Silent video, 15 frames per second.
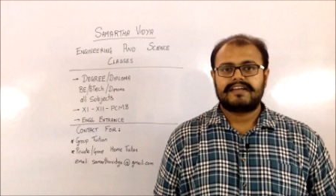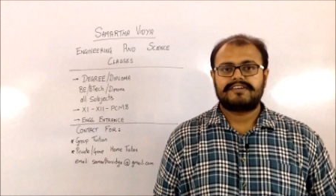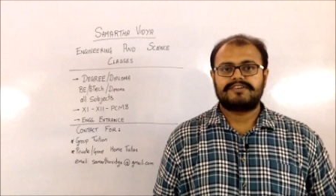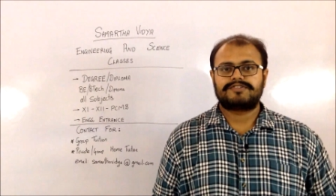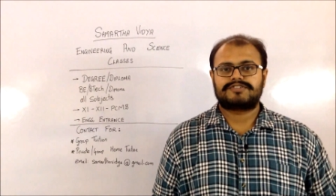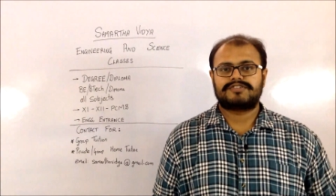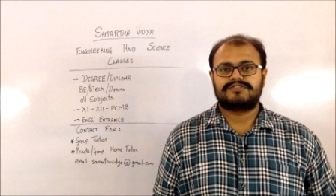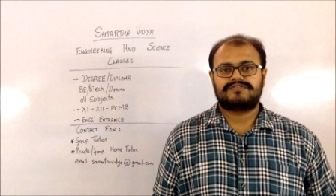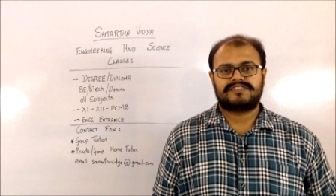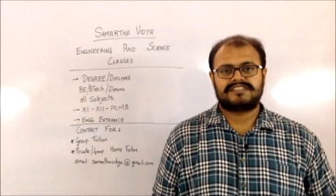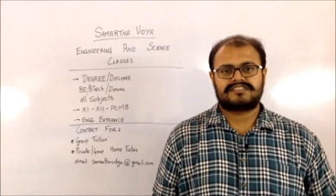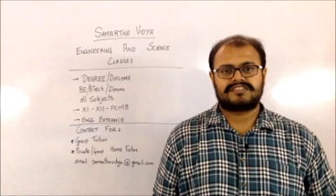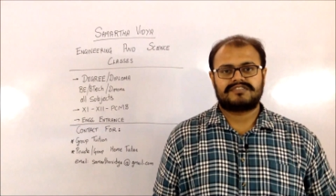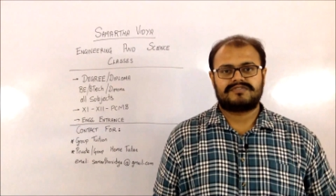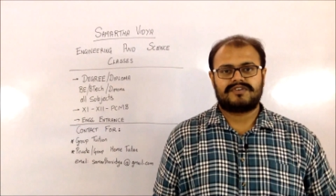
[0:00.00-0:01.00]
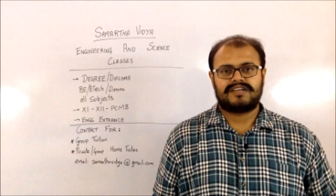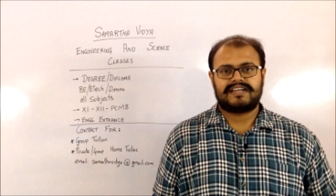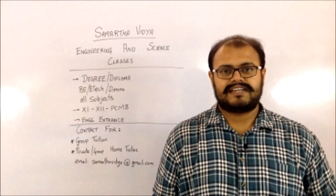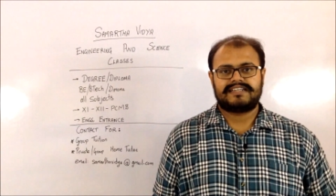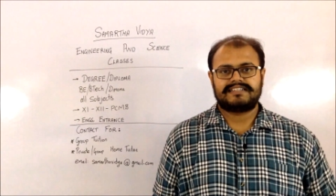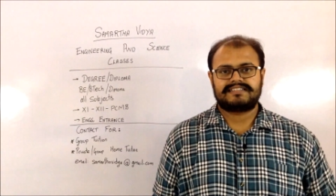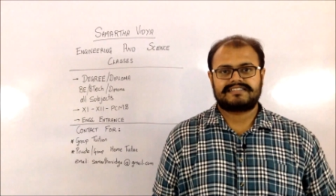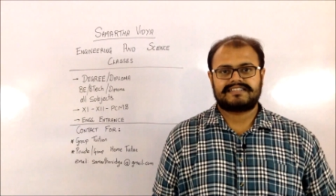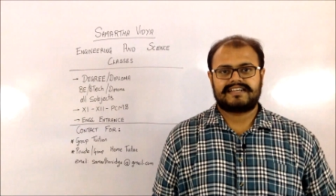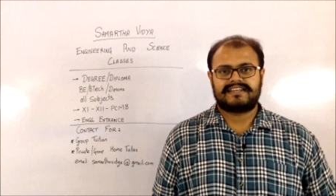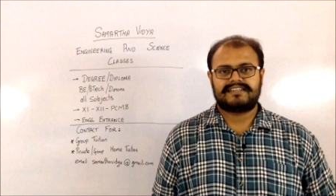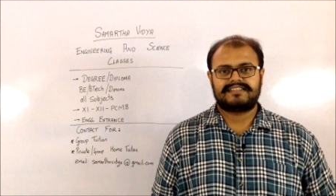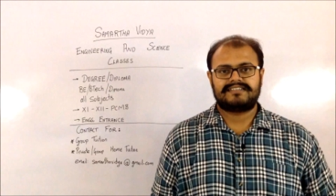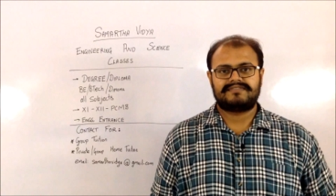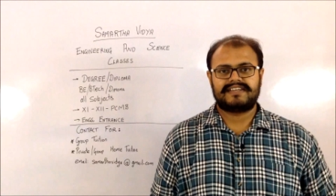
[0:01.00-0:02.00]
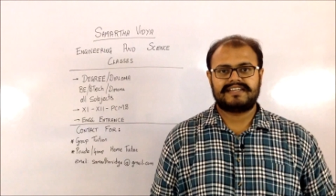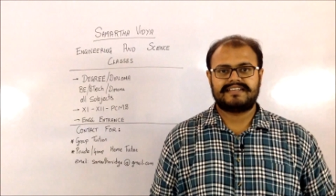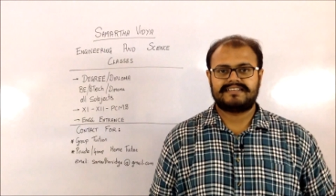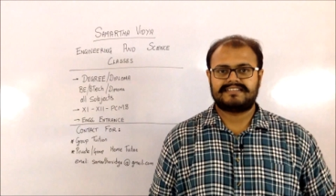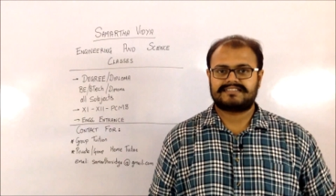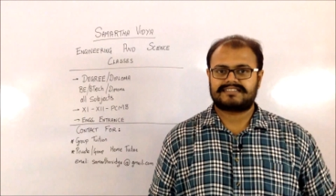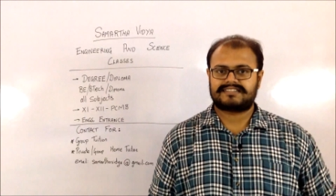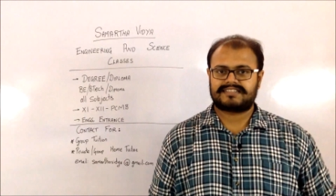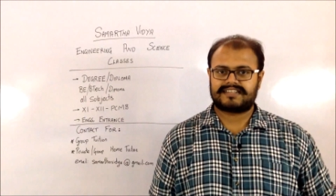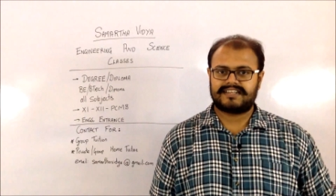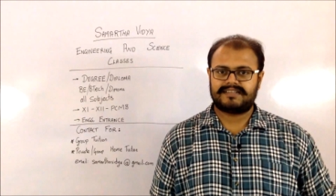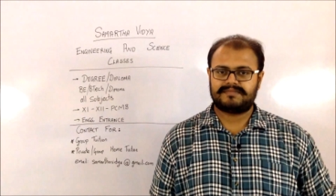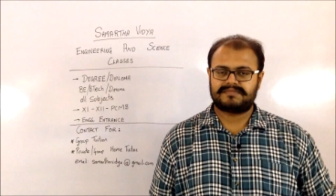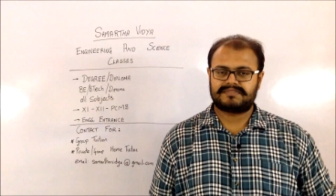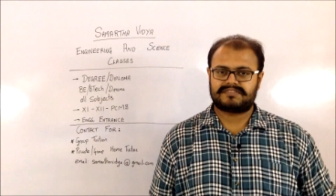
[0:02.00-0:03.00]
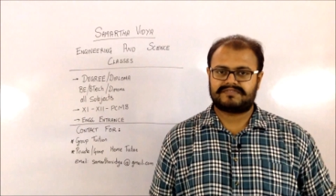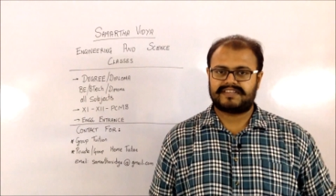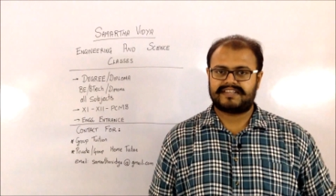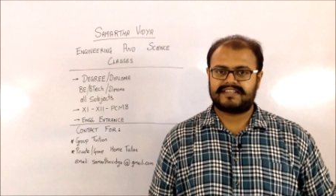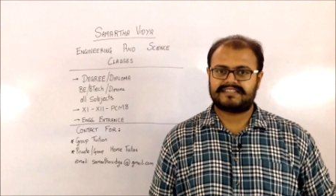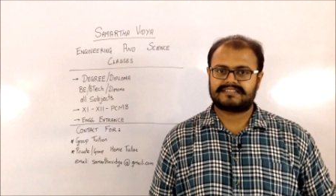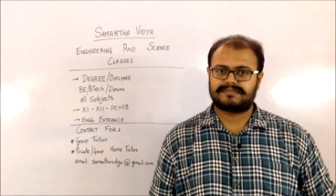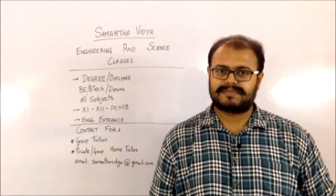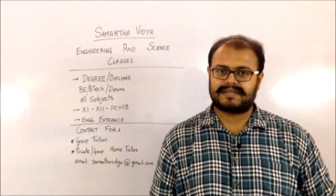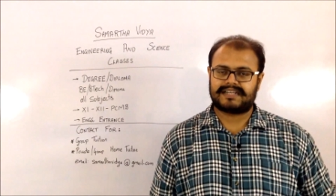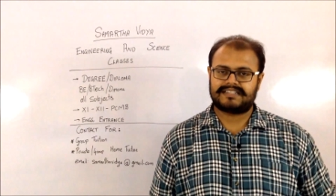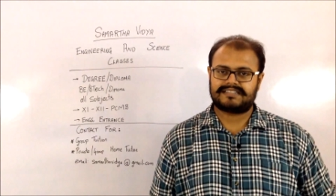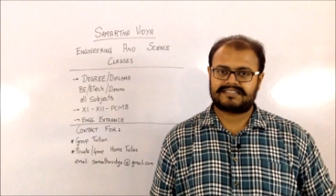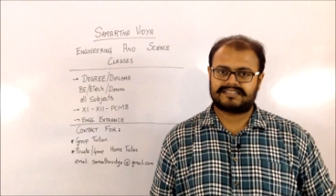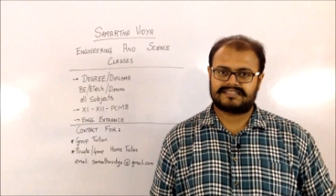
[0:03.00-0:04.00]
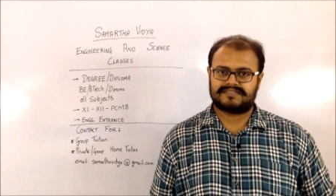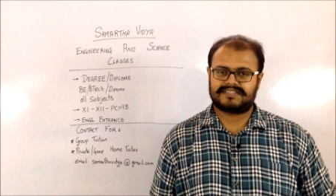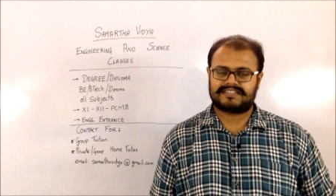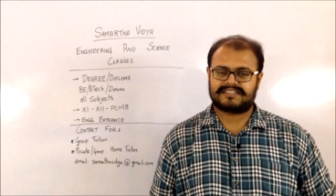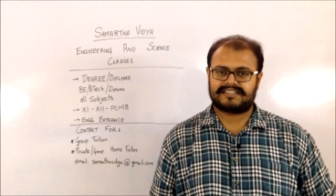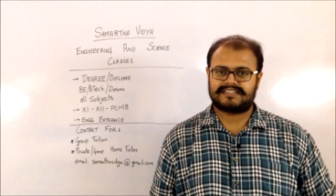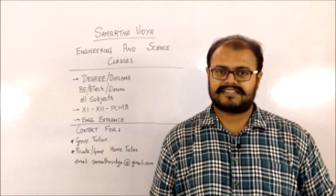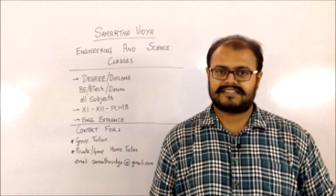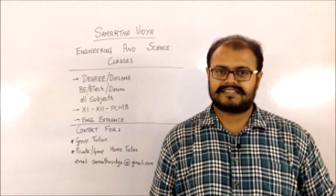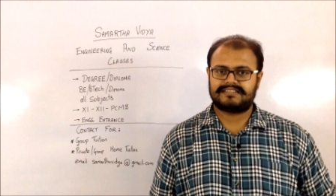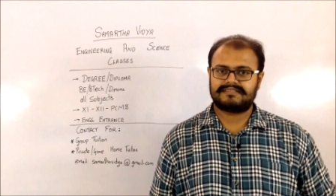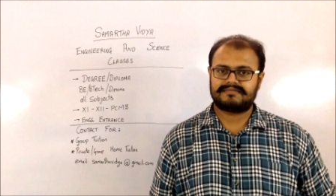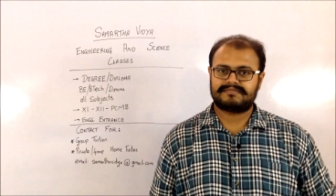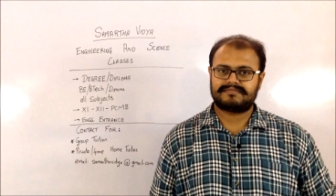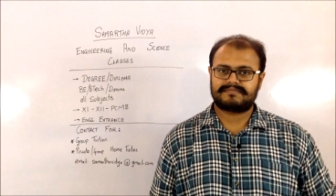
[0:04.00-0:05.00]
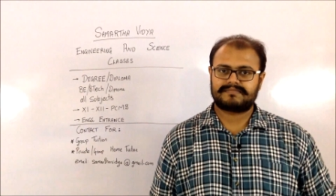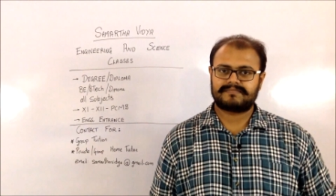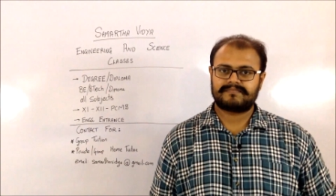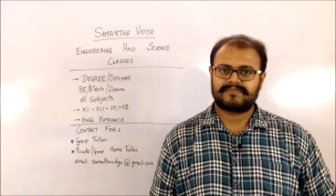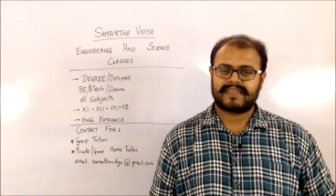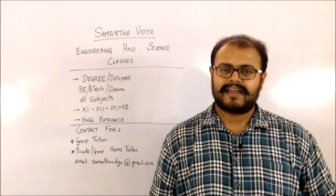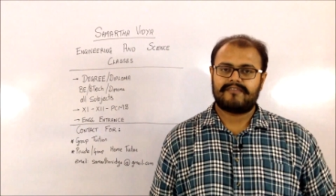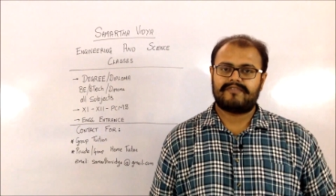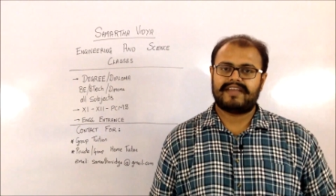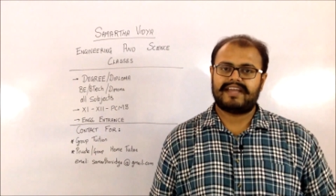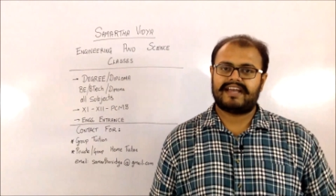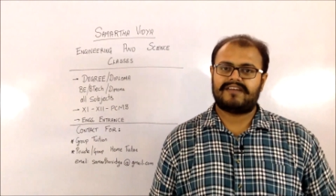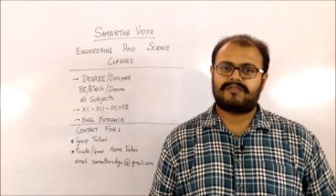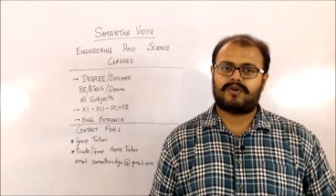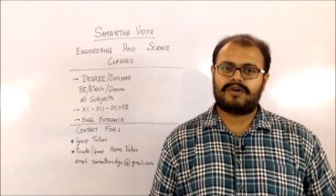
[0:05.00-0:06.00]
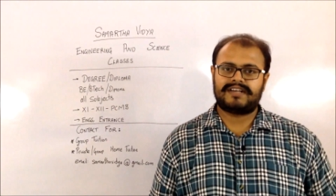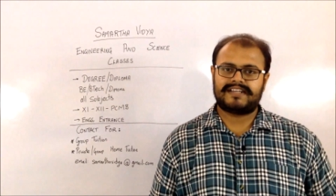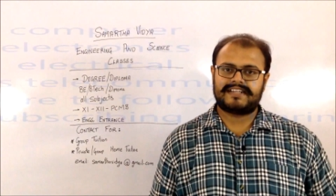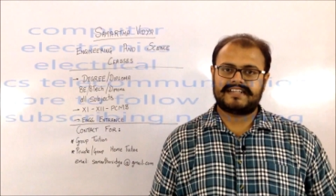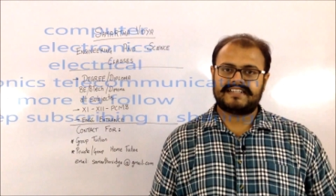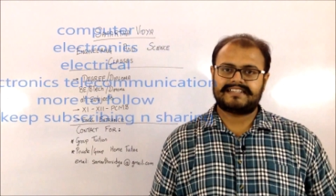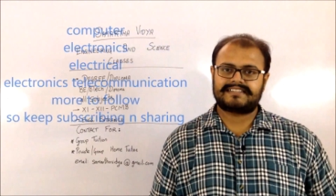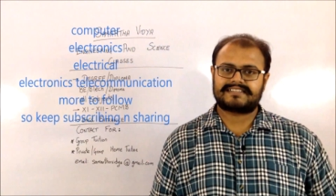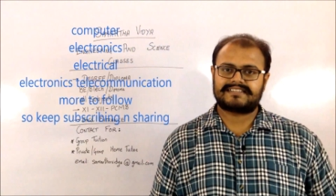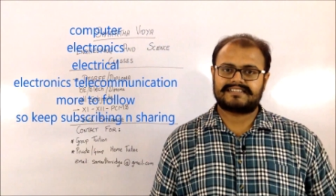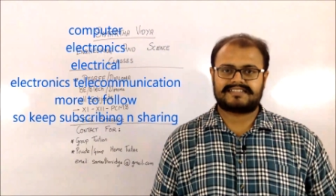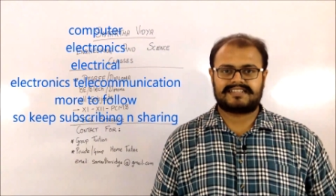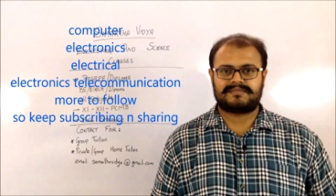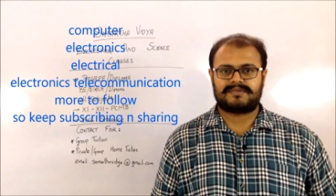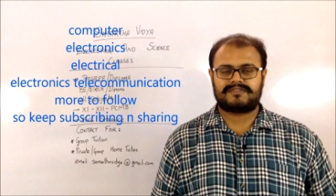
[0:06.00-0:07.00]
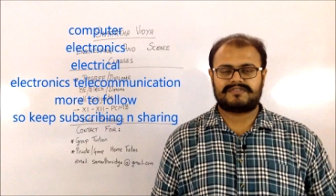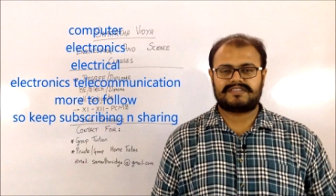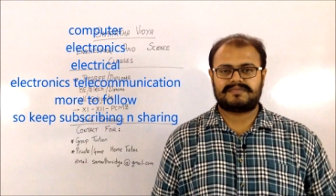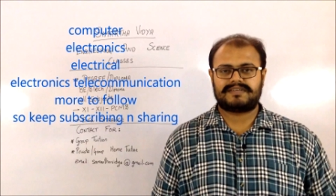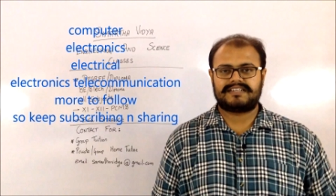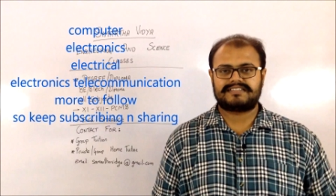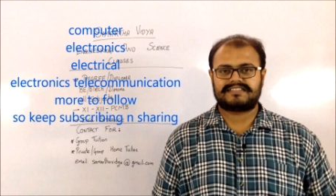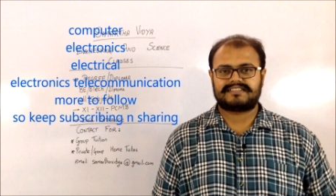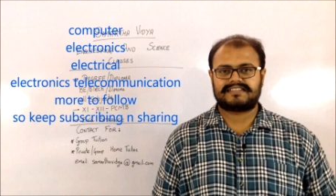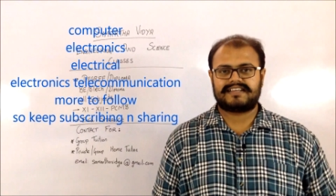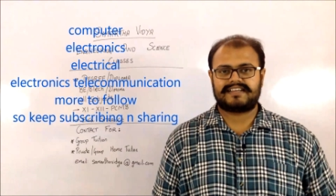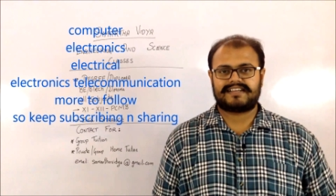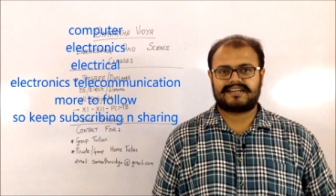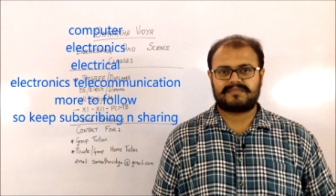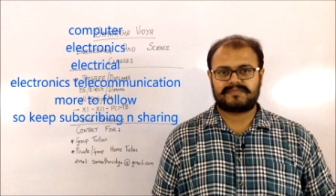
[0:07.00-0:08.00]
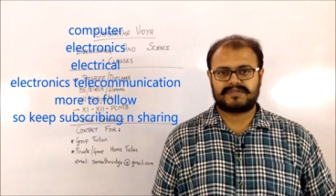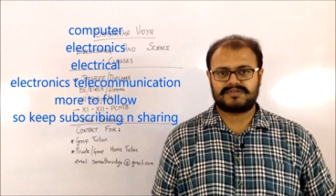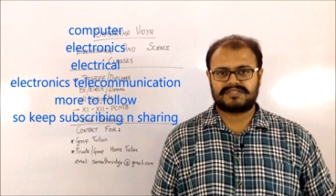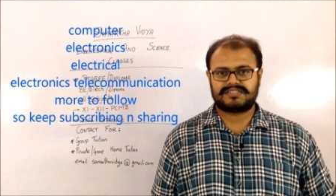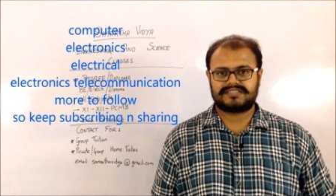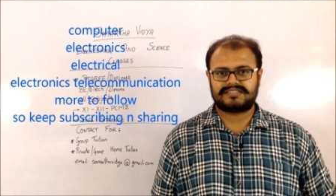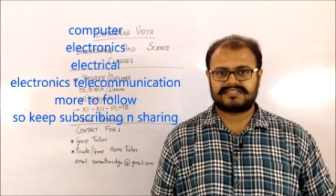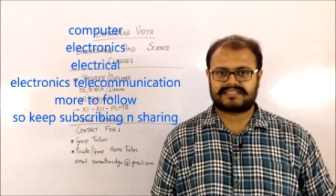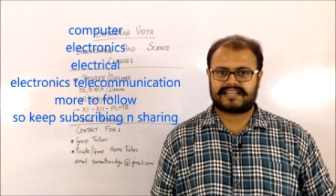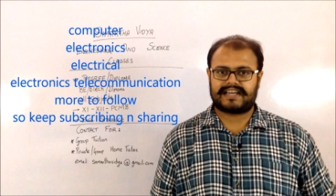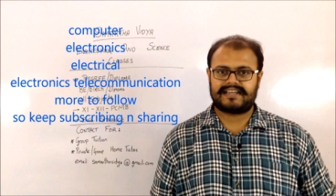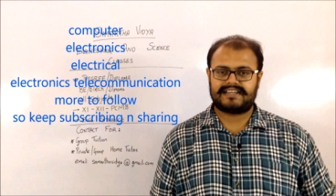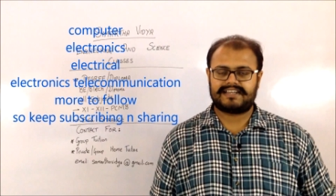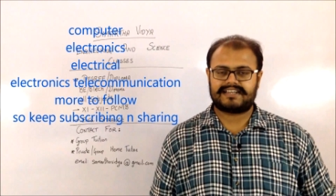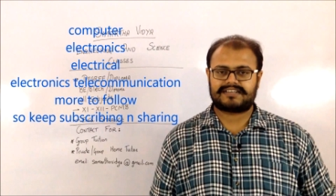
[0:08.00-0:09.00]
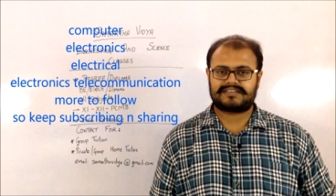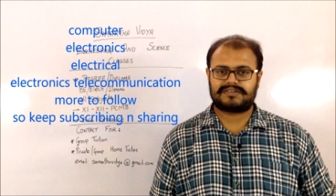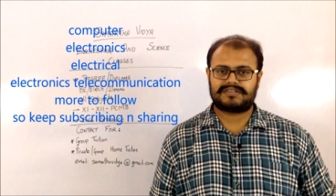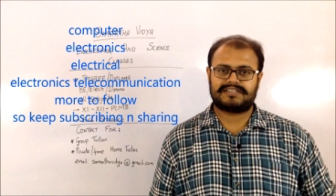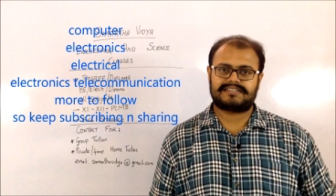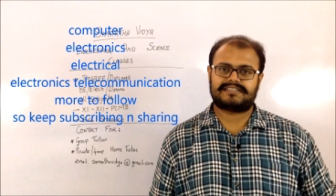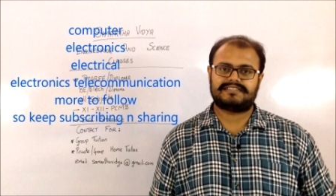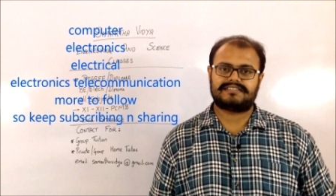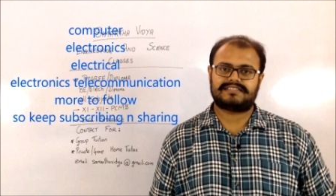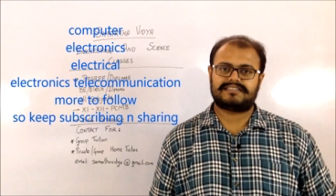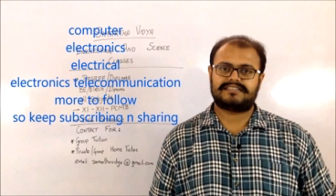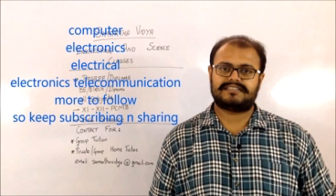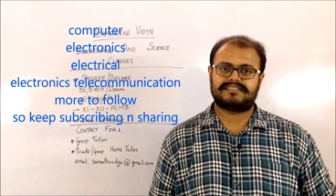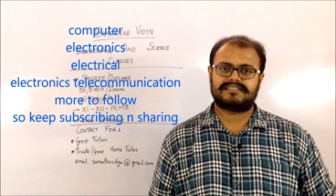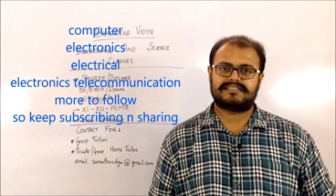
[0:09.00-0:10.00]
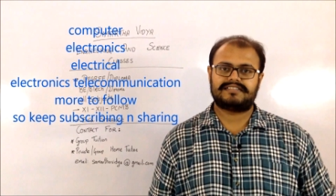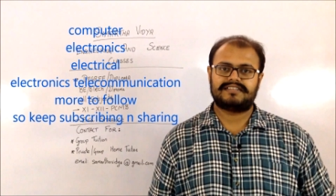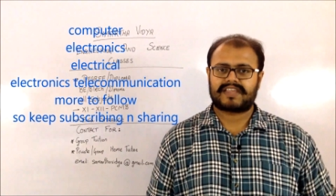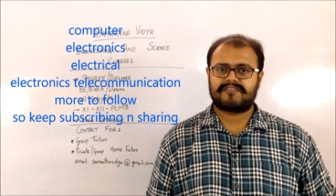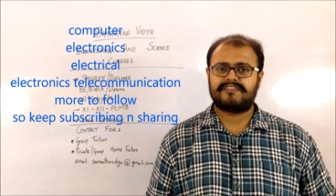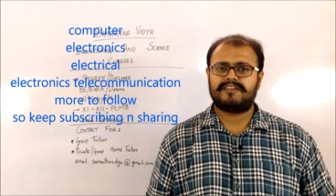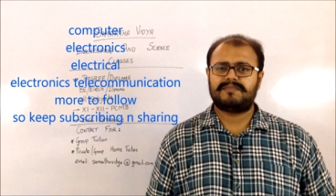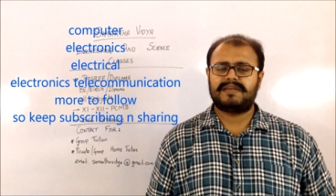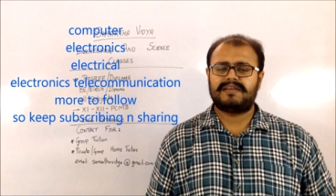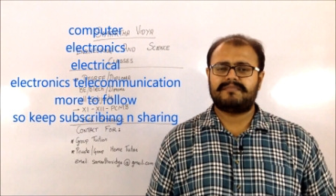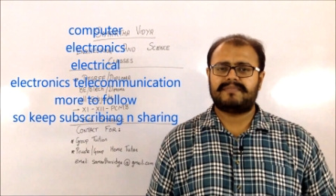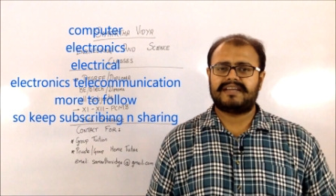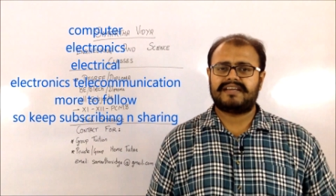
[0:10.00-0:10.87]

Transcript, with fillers: you should first of all understand the various streams various branches which are there we have already discussed some of the branches like computers and electronics engineering. We'll be